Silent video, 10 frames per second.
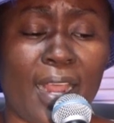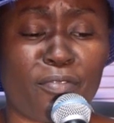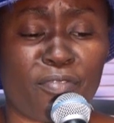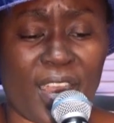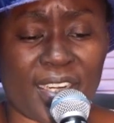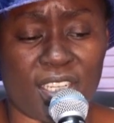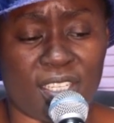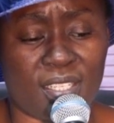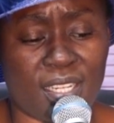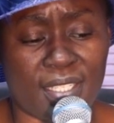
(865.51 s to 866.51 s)

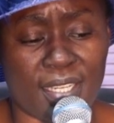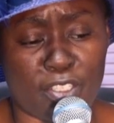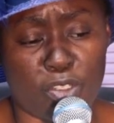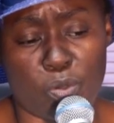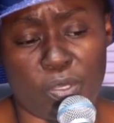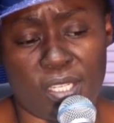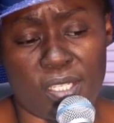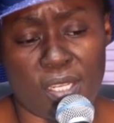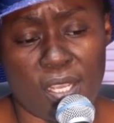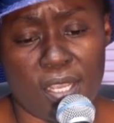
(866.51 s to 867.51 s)
advantages that attach to it